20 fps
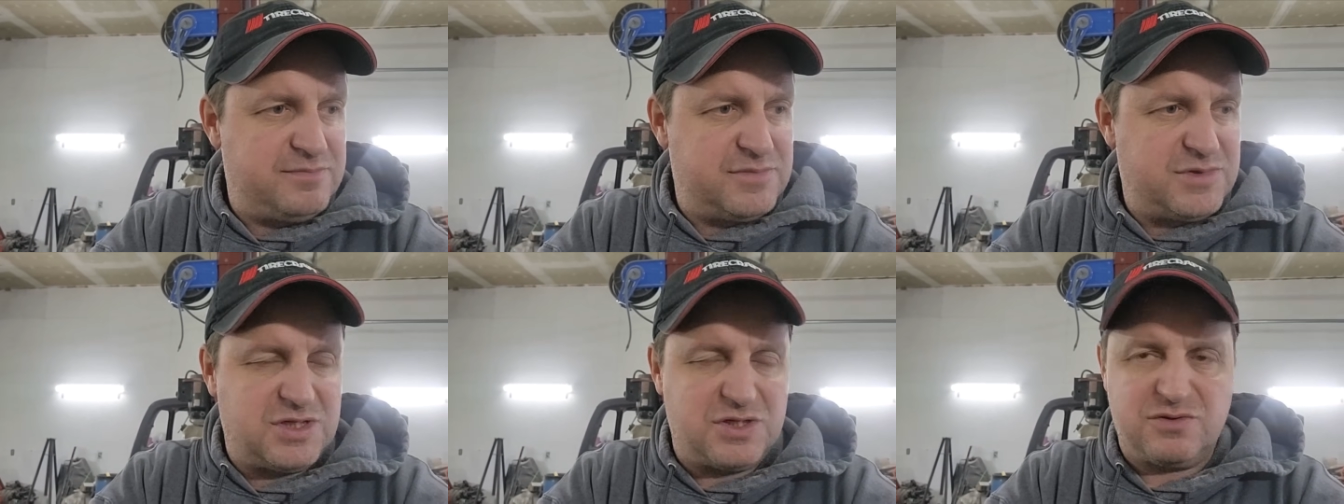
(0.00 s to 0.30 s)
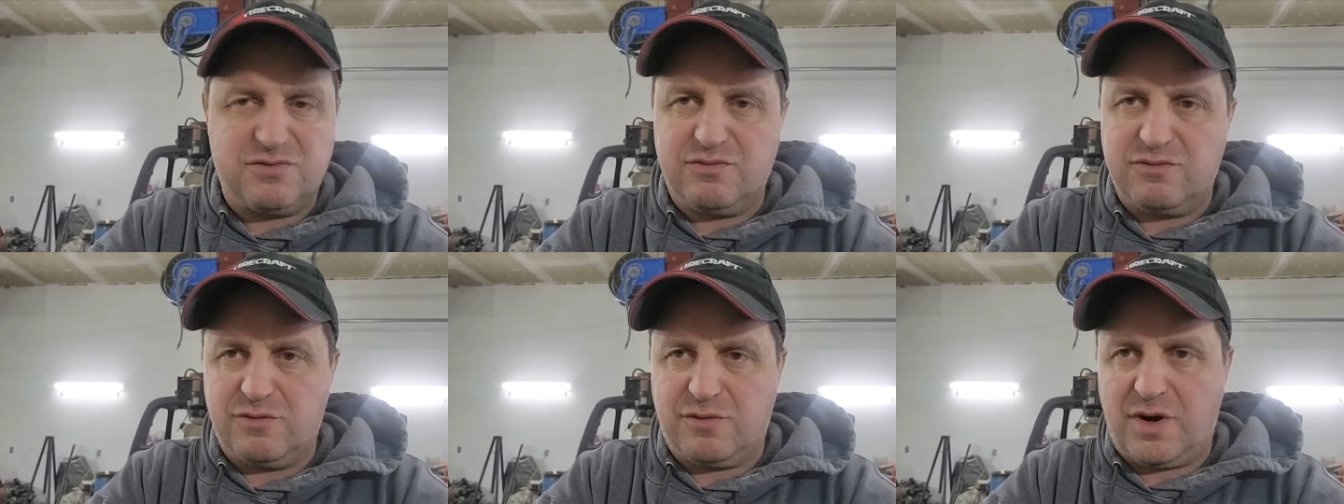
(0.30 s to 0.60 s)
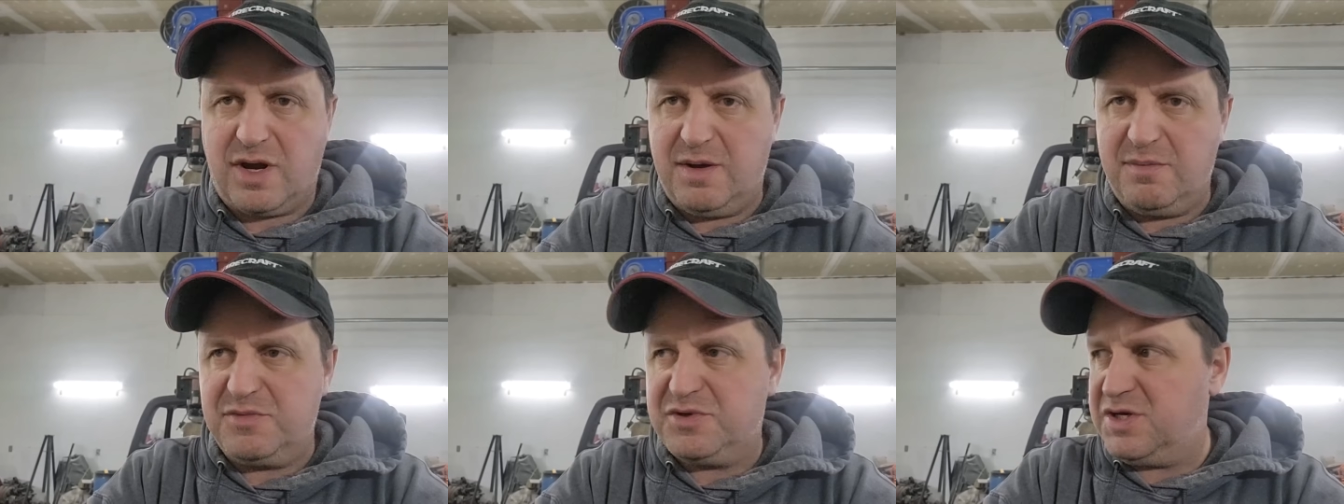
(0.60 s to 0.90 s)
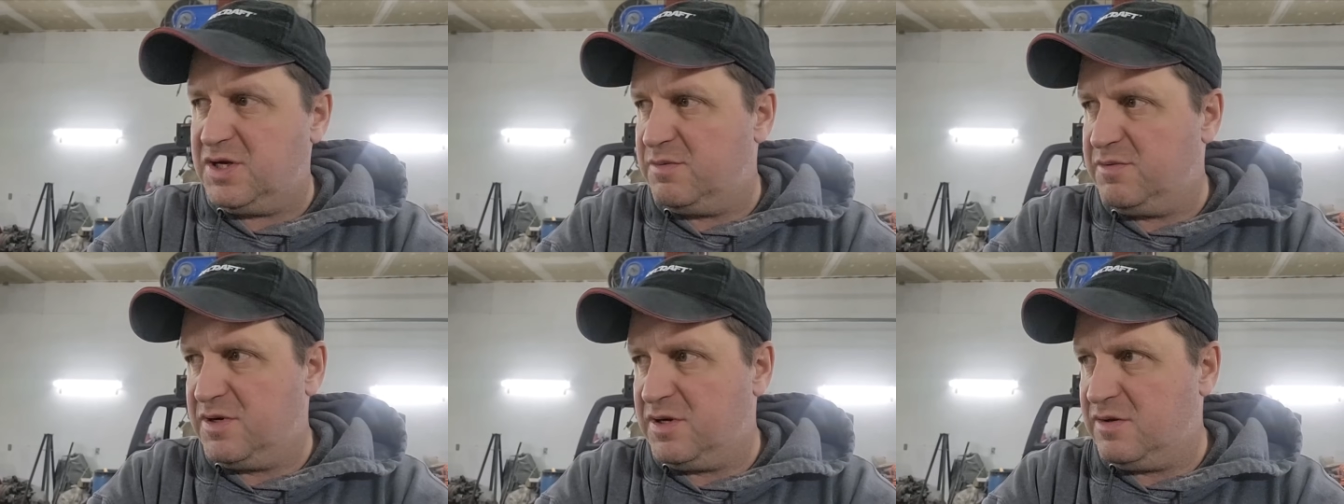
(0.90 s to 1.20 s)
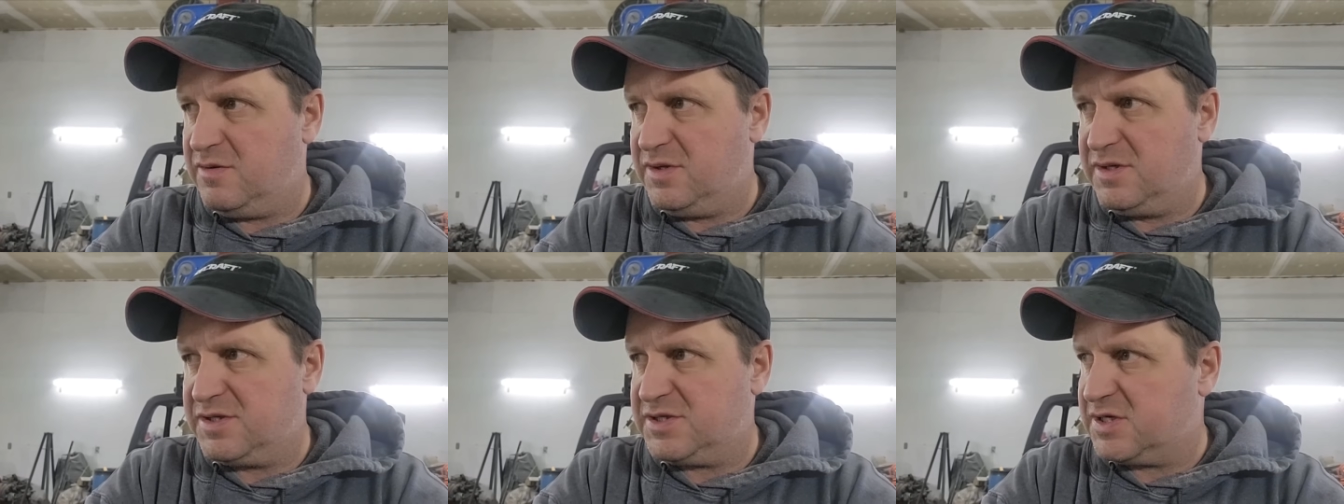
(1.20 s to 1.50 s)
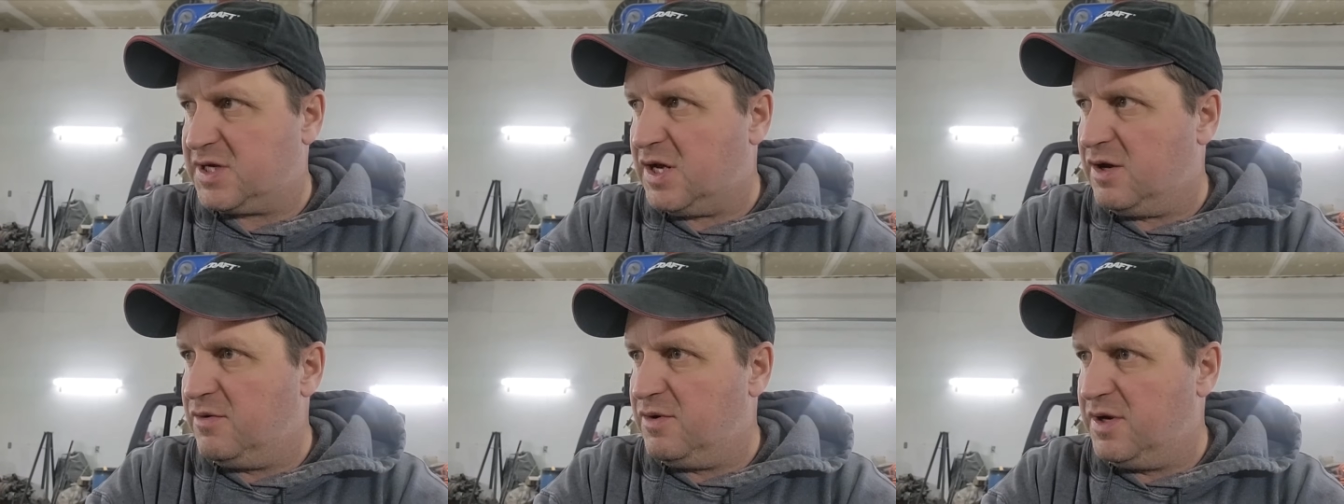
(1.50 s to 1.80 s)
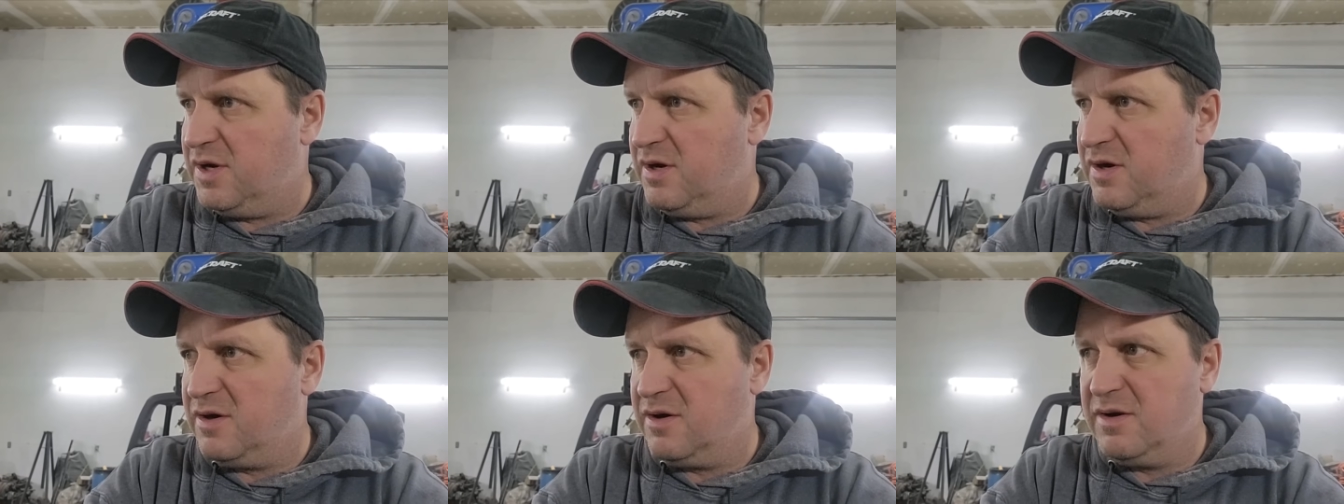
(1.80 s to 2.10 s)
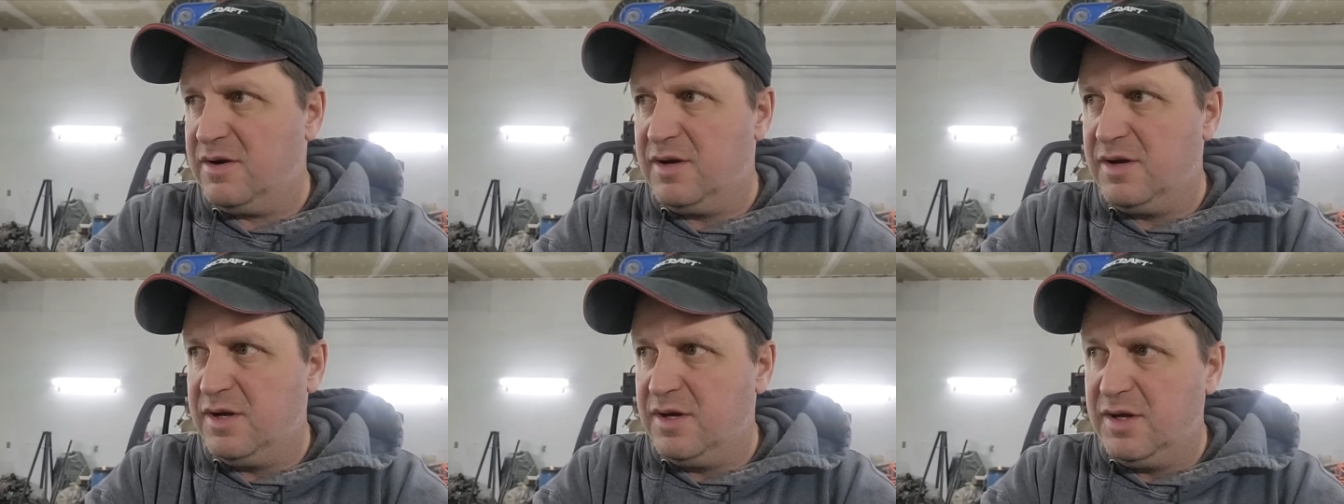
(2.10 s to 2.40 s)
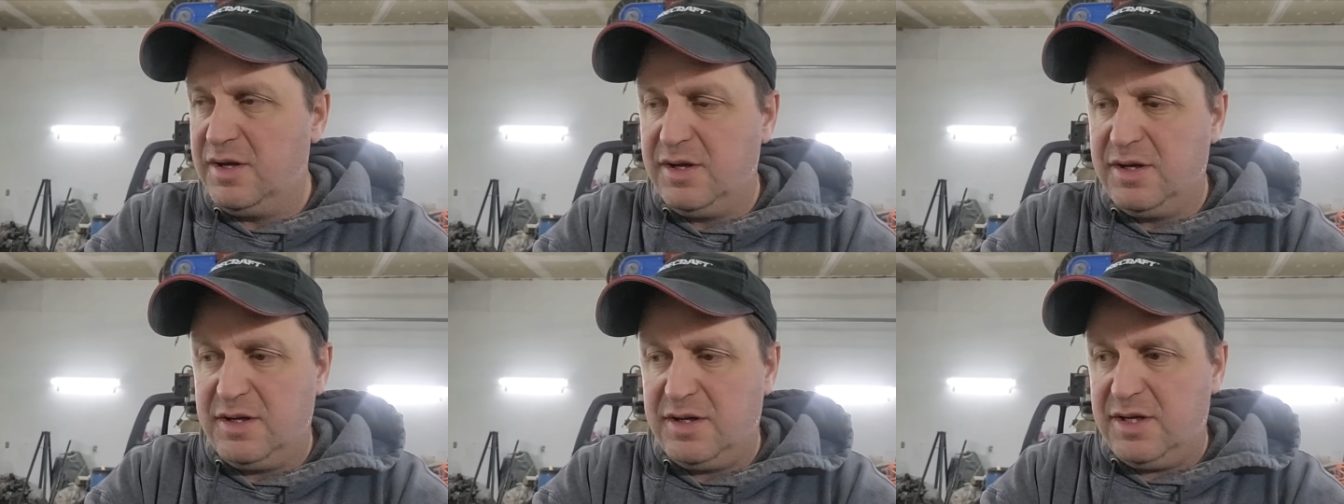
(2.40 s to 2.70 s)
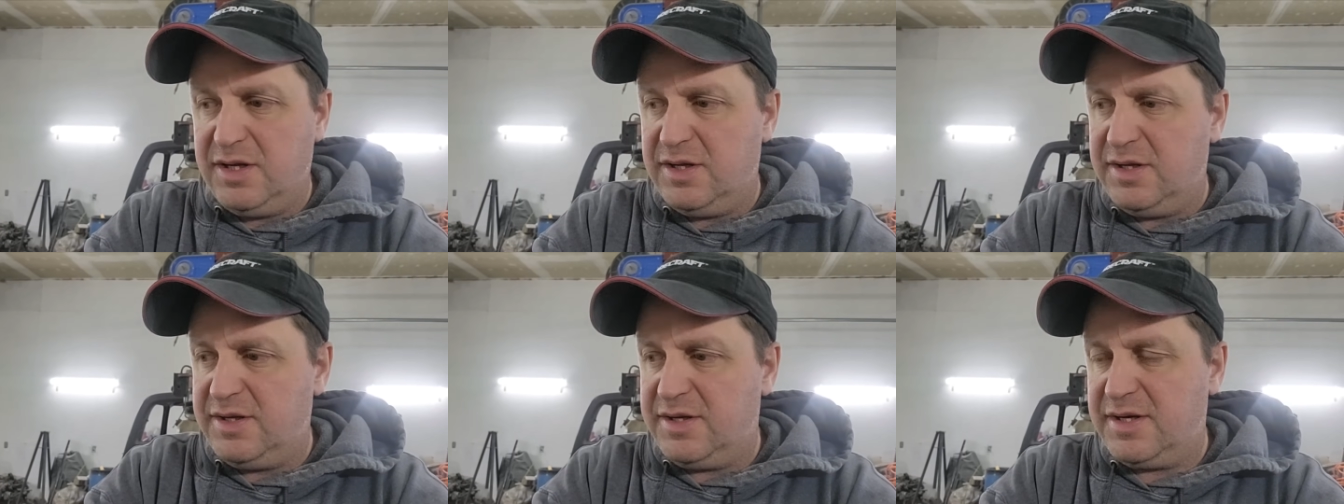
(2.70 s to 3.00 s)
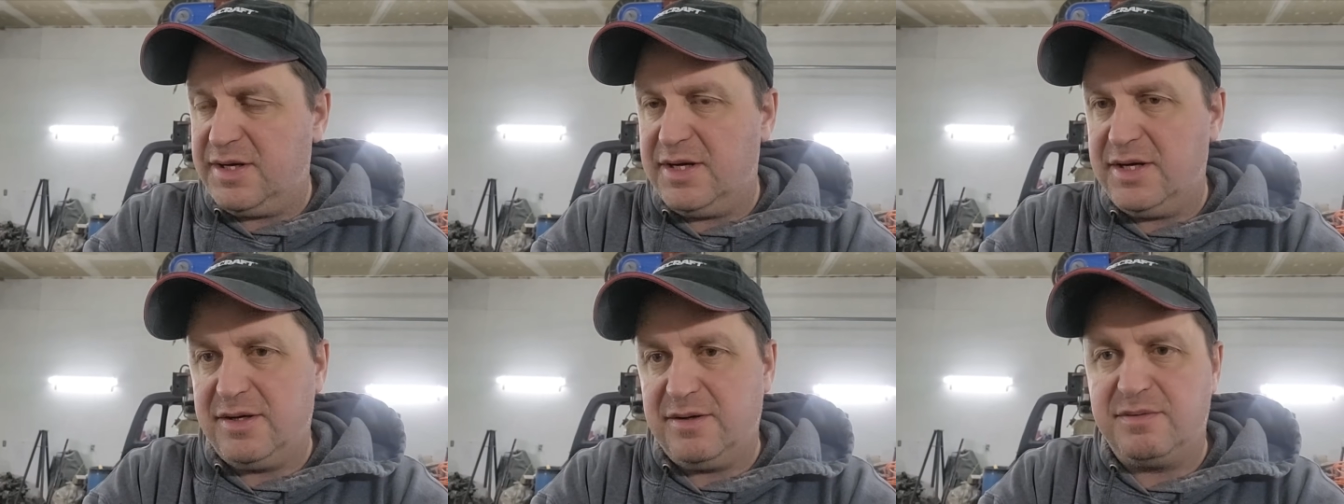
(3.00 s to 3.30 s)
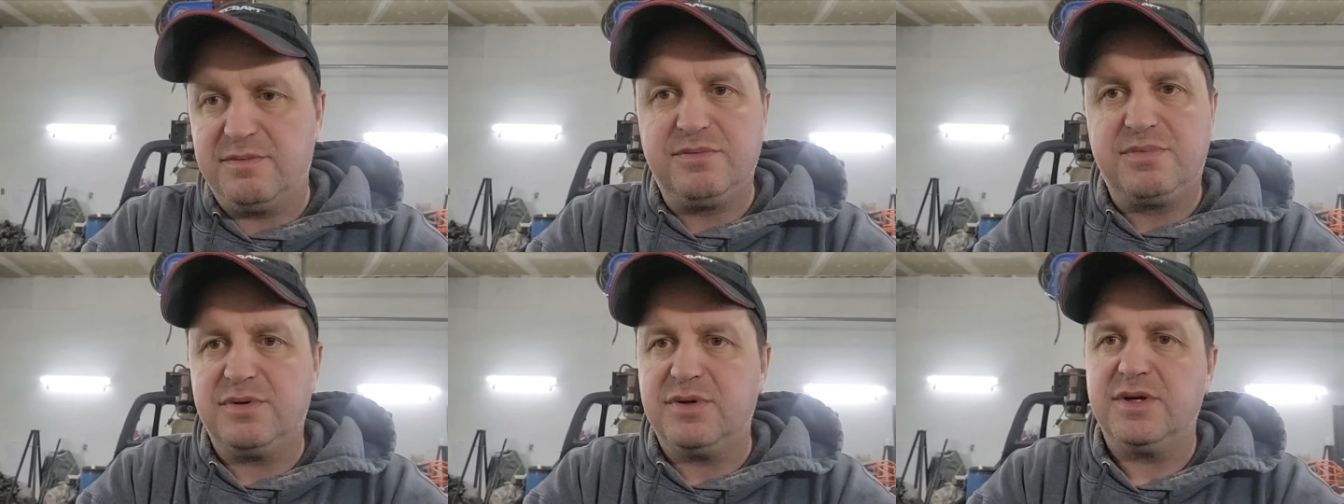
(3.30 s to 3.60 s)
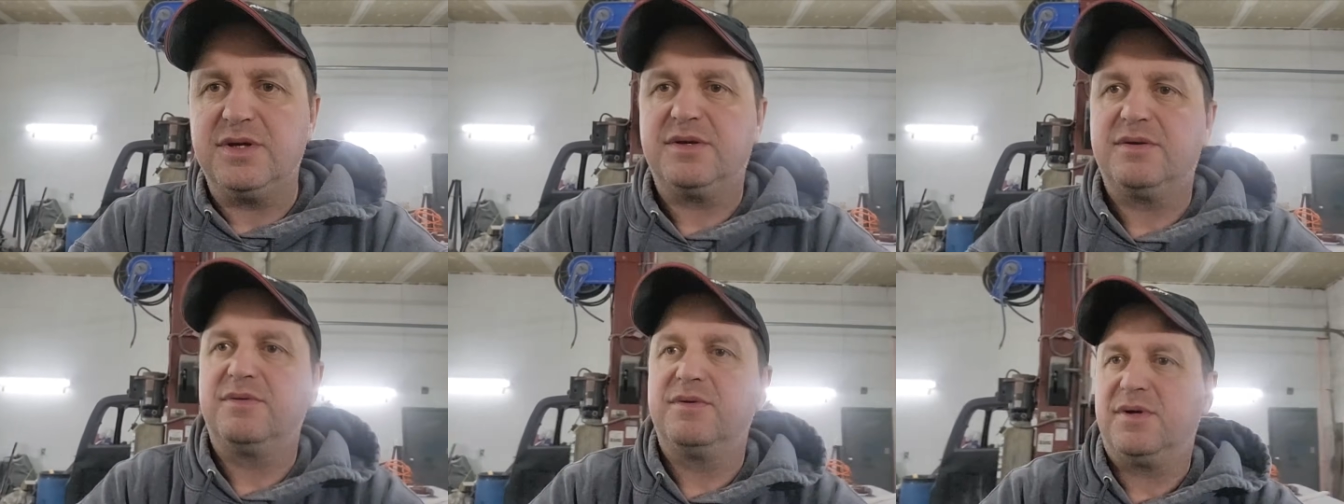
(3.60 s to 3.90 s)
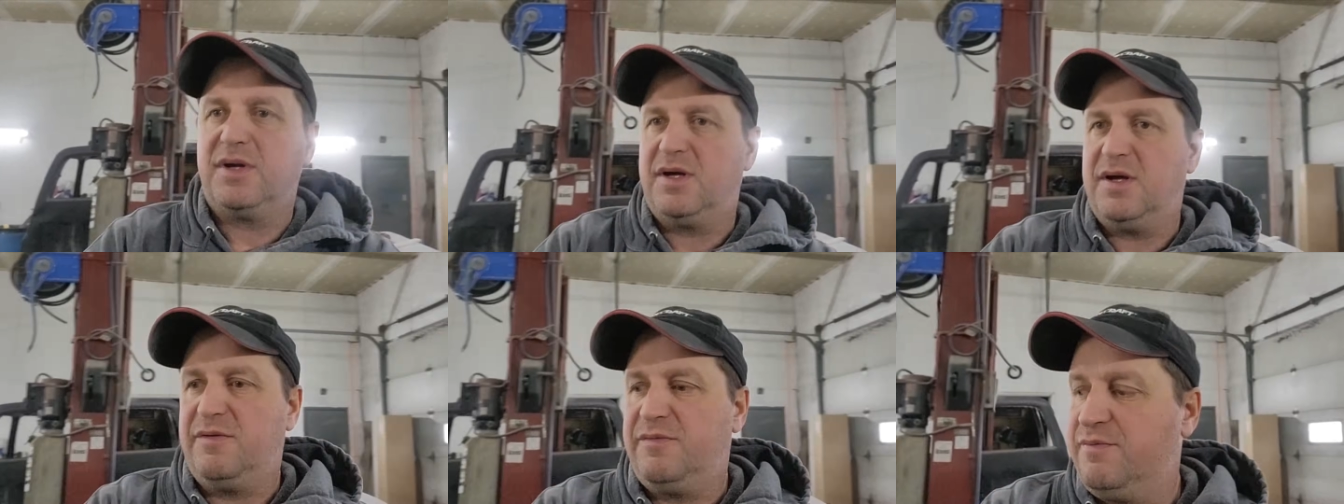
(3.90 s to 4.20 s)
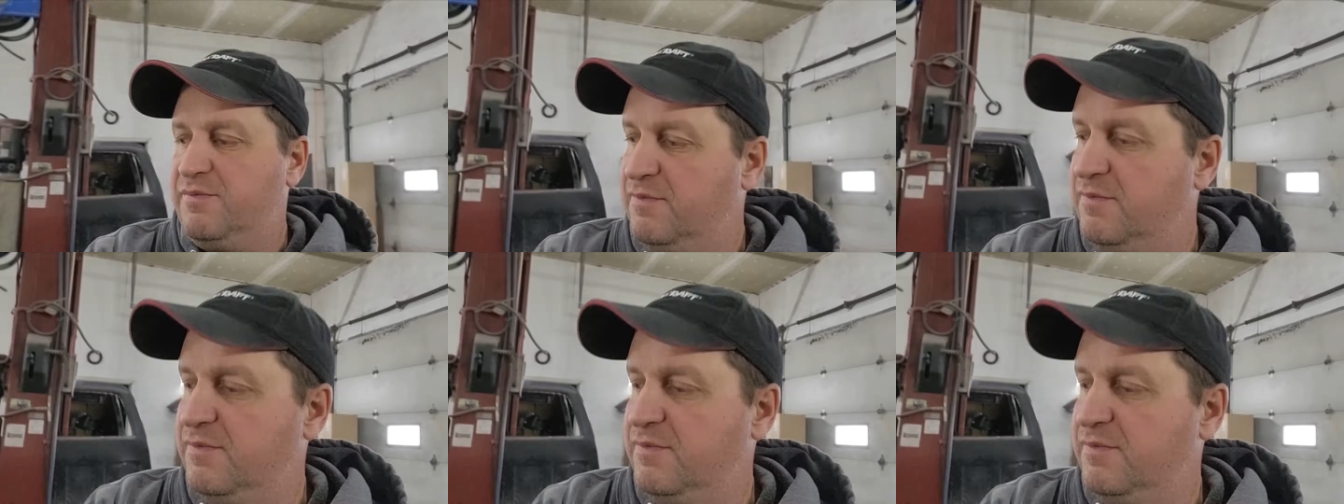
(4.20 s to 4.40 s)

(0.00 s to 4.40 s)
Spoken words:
Just ram jamming on this Scout here, and like I've